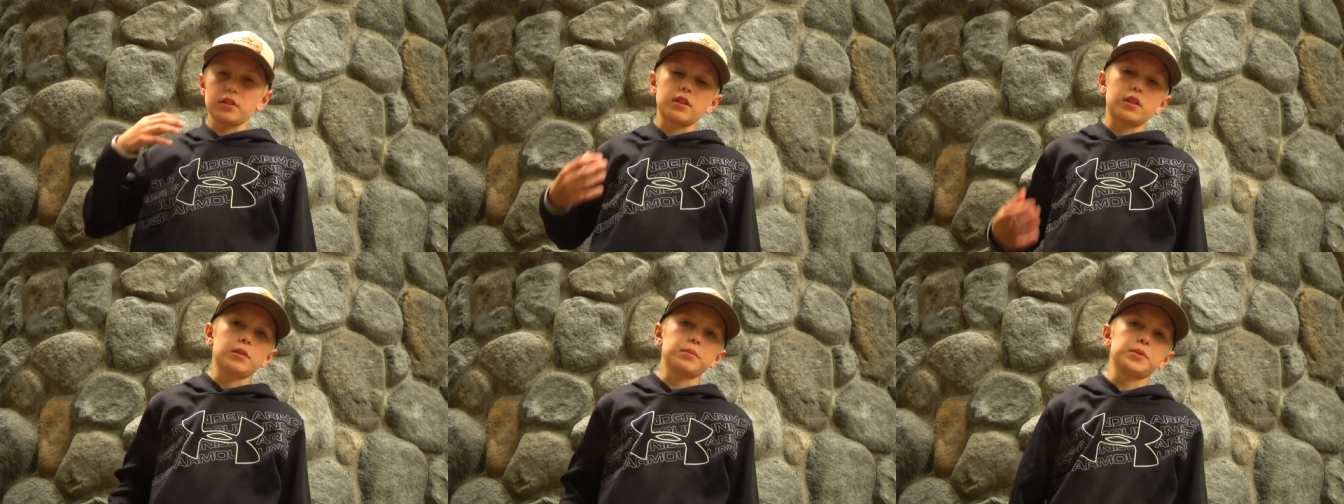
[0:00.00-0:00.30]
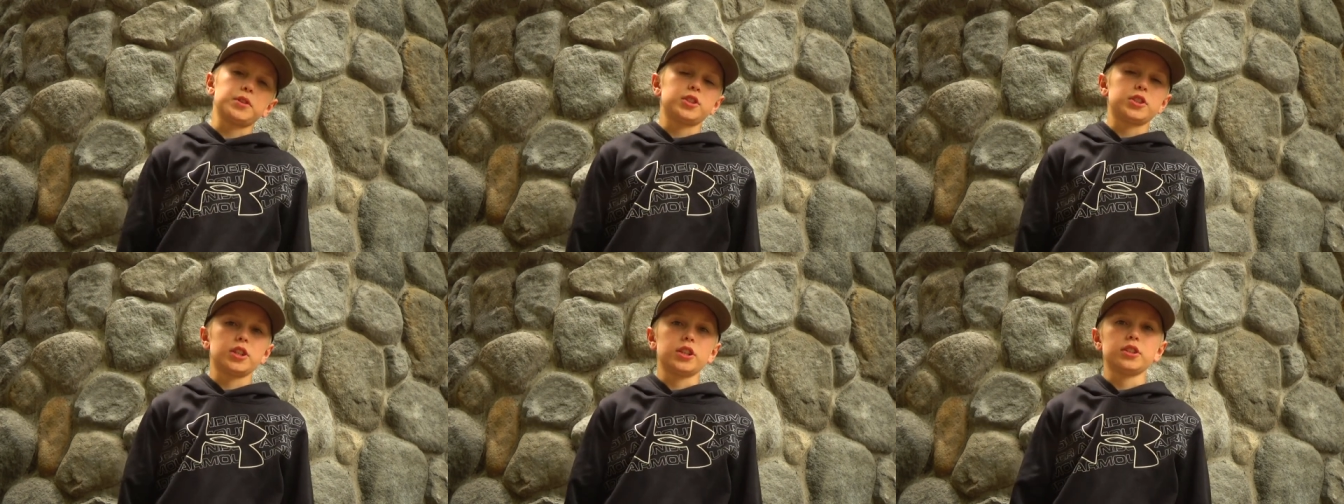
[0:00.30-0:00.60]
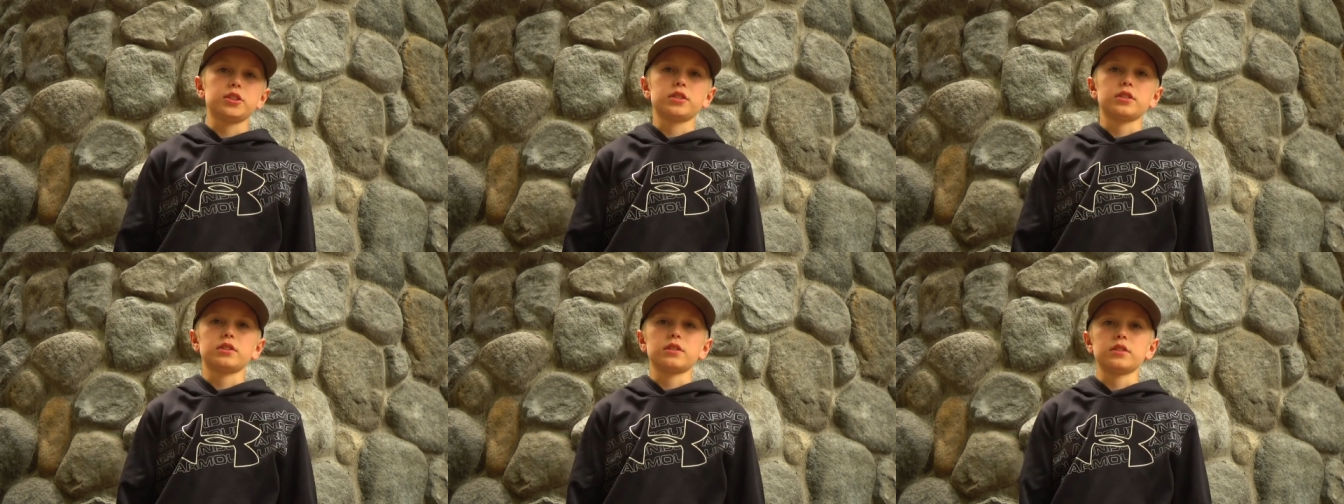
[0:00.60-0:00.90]
I'll be
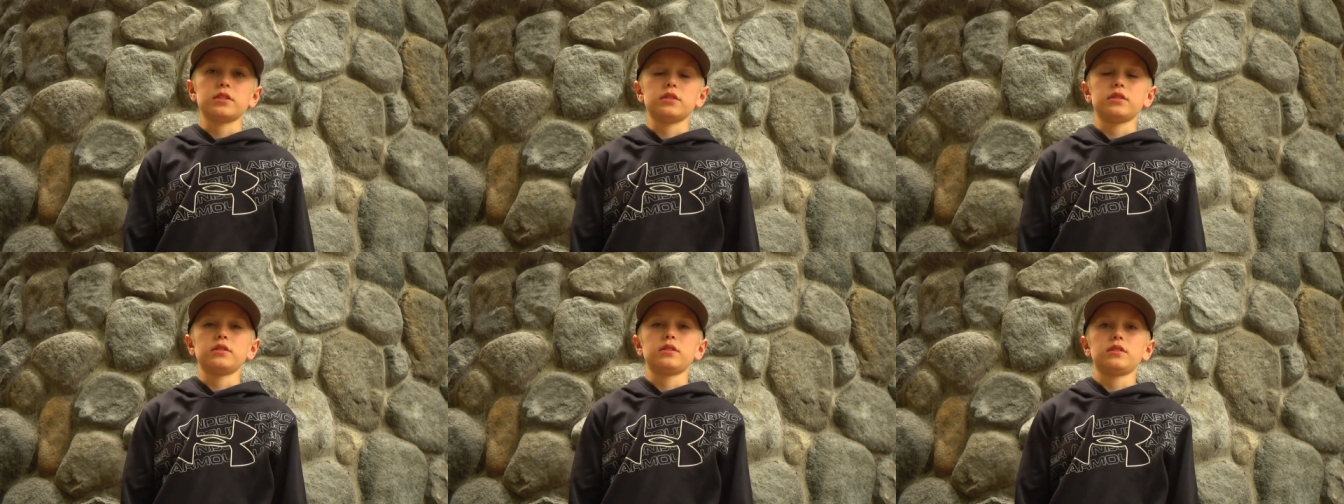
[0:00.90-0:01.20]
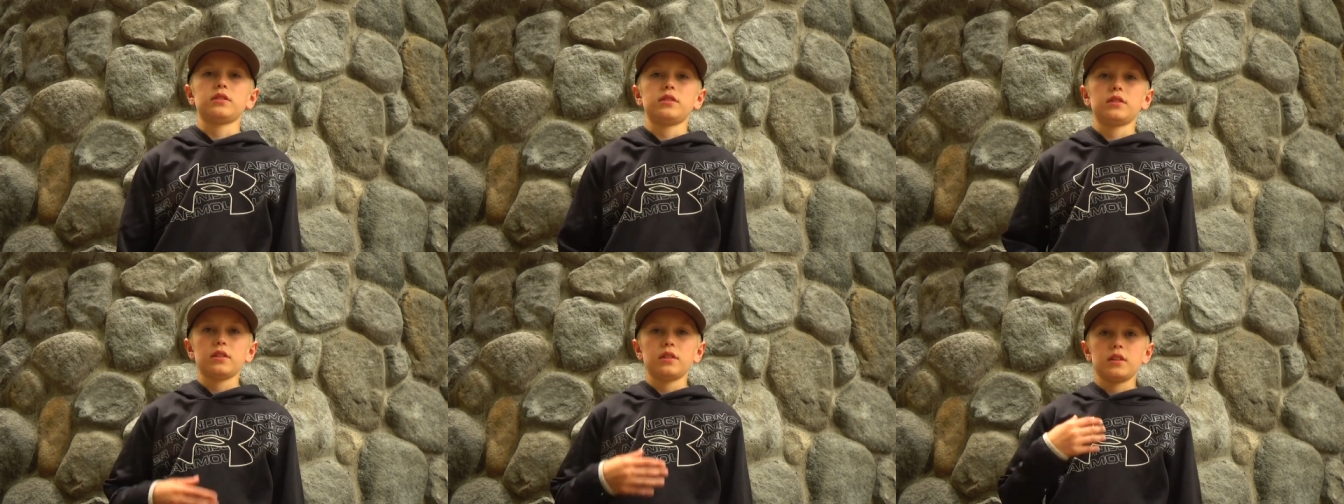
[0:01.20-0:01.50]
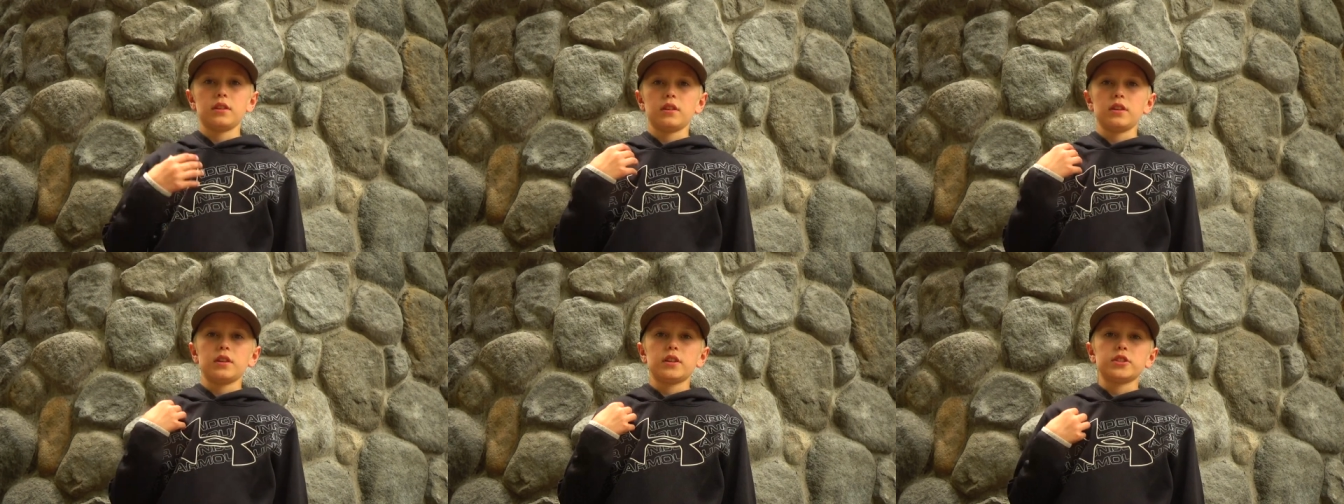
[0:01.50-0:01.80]
changing the
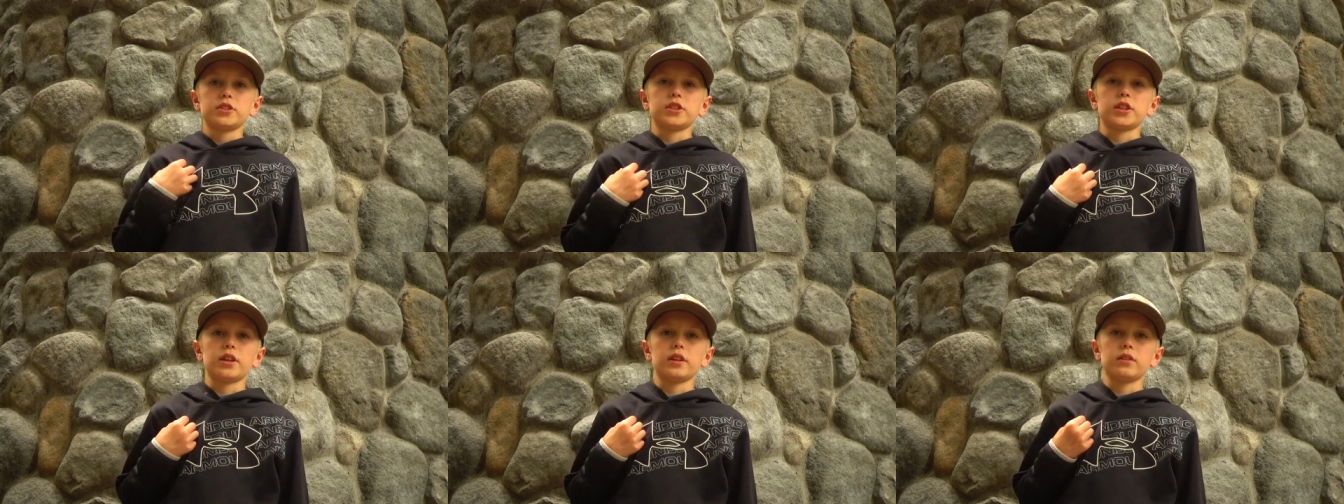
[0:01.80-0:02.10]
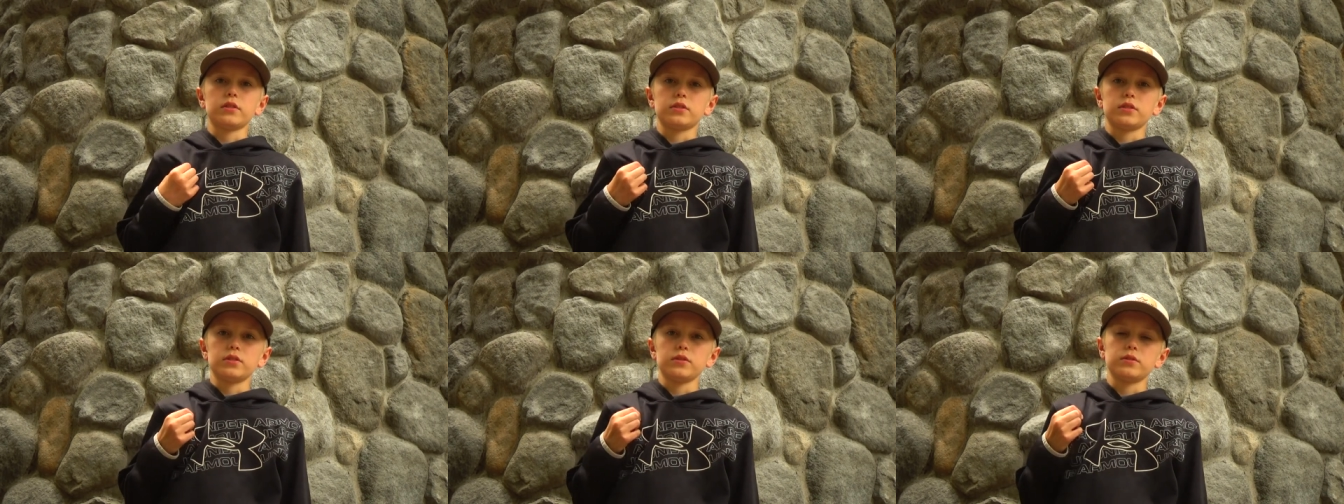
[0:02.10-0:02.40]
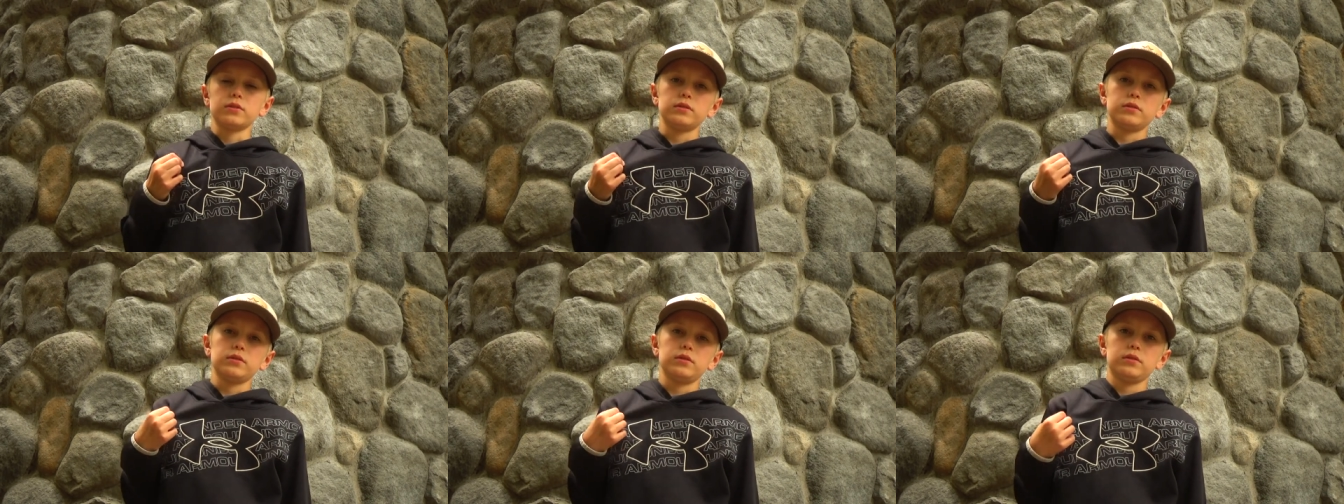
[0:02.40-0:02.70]
channel
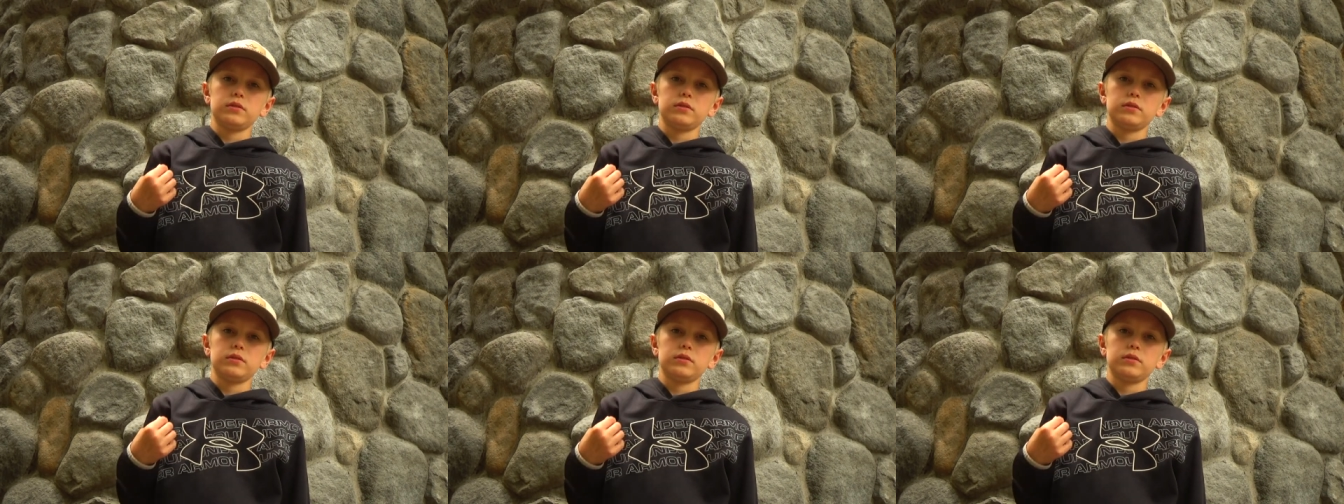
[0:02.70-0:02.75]
to